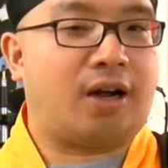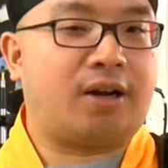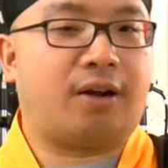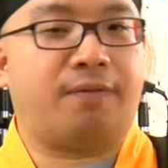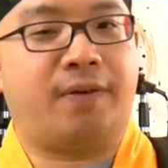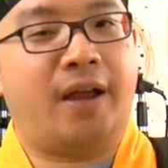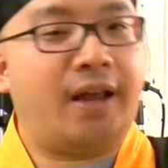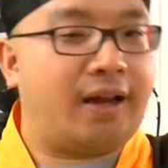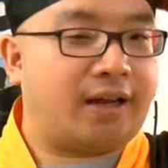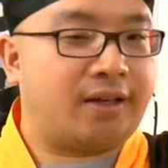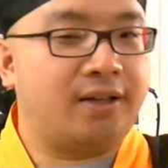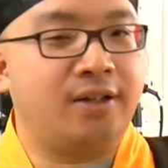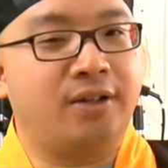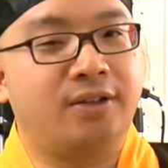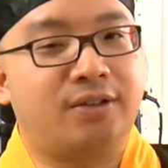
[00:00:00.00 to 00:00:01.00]
of headache
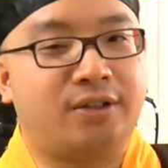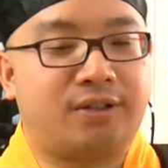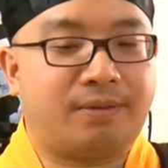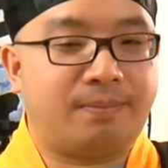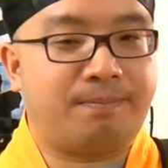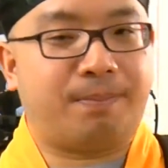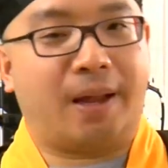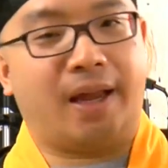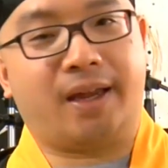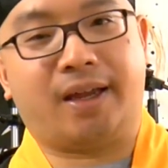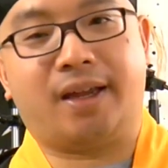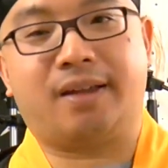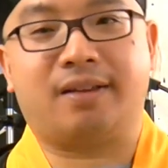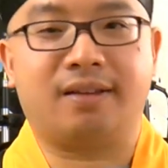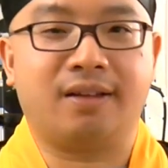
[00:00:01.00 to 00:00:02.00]
just bang
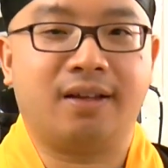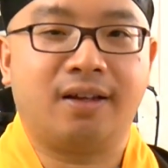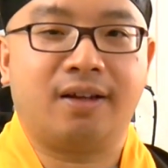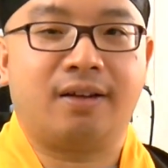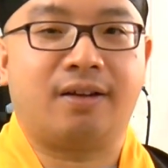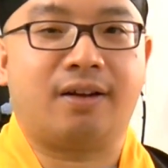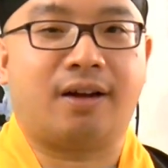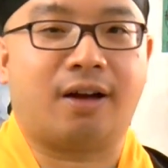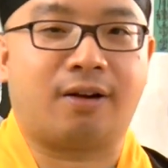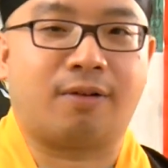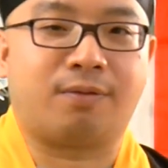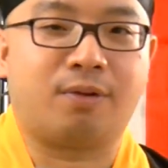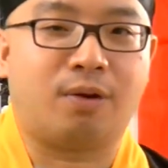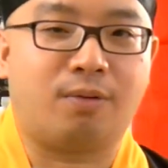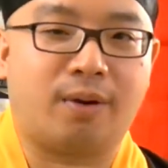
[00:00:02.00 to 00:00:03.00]
in out
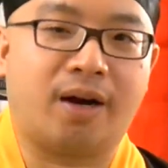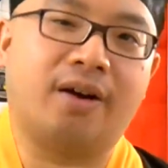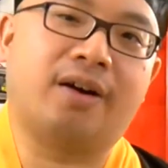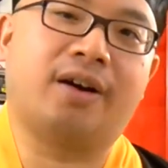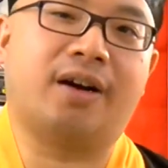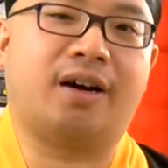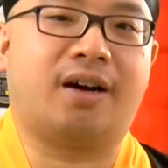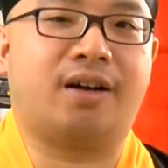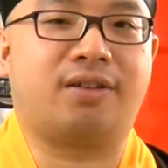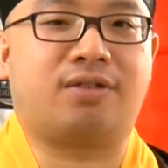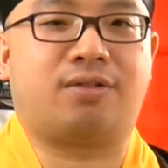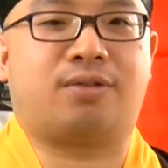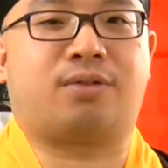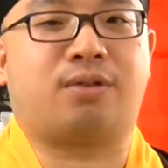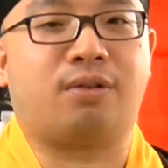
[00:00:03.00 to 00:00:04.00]
of nowhere.
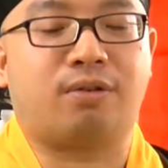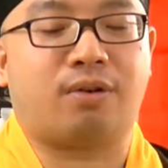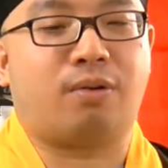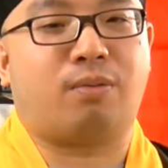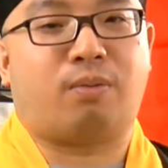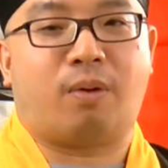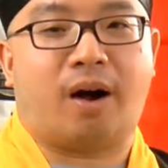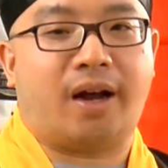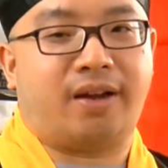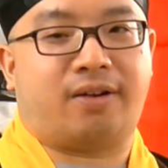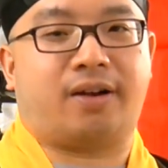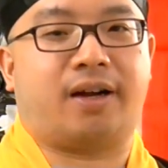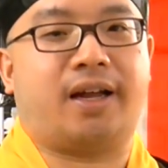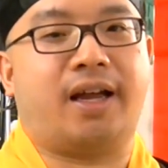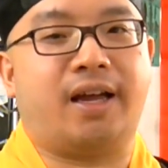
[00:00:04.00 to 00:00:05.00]
You don't know why you
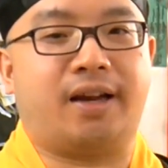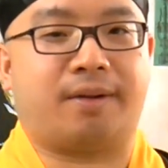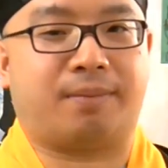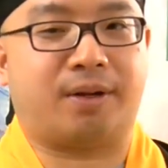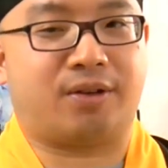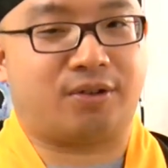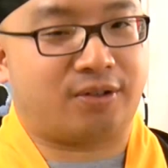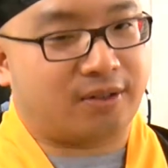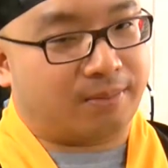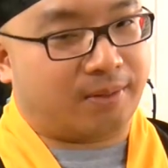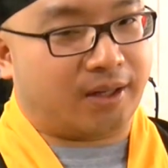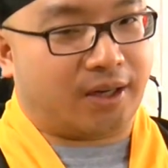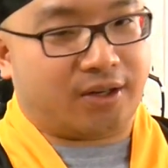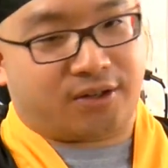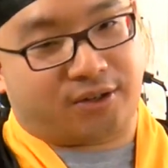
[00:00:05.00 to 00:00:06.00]
got a headache, but just
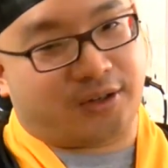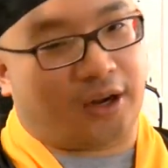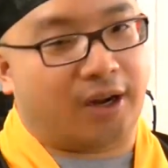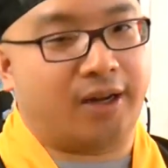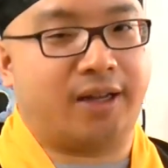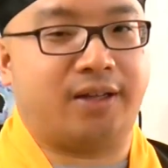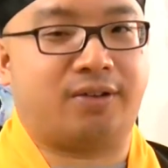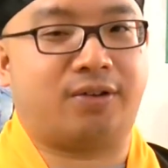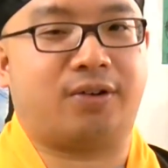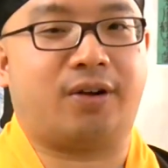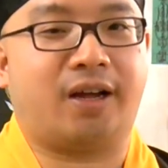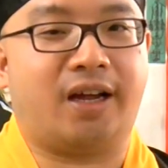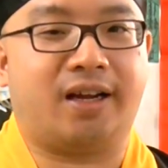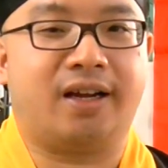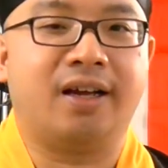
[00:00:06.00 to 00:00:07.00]
something like shot into your
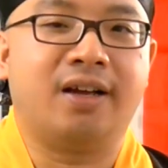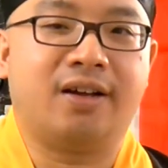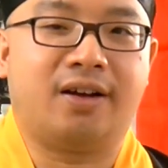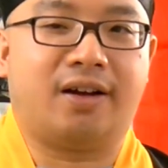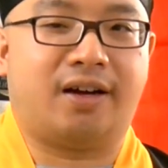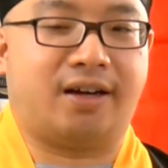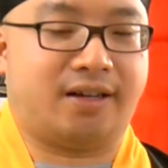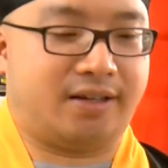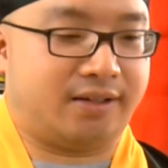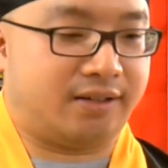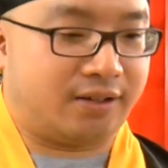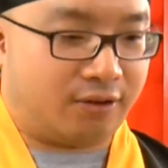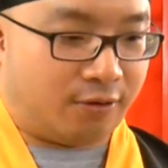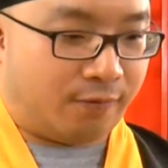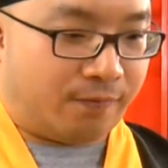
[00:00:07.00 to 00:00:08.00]
head.
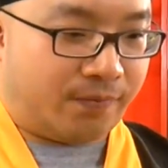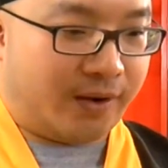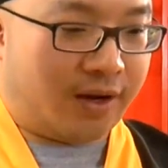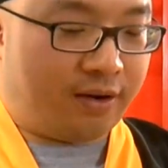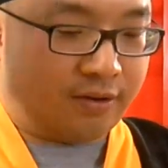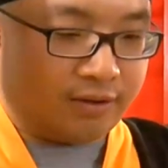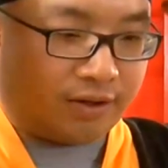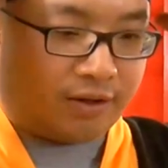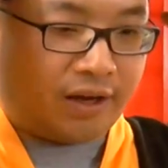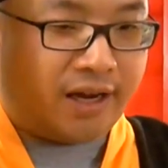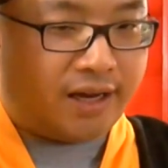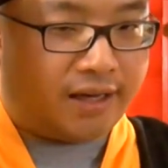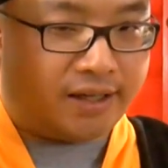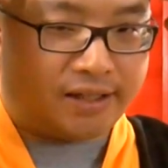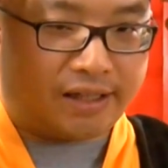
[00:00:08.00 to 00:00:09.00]
And you feel the
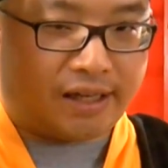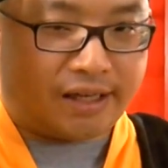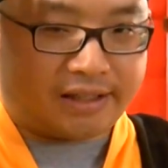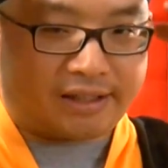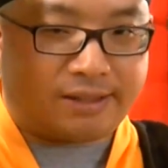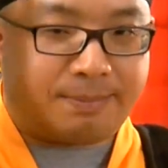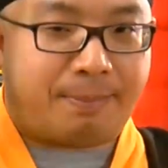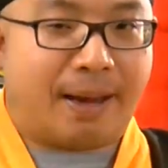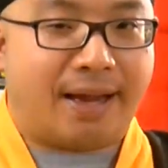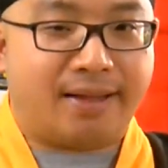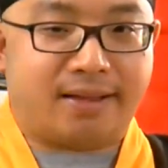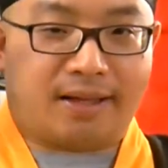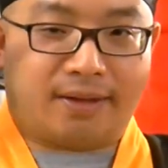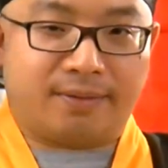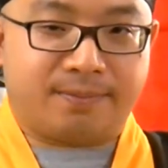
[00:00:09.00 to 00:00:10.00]
head is
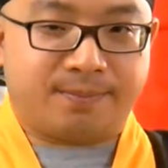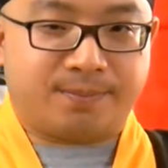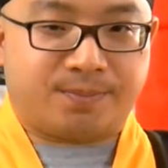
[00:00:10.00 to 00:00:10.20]
expanding.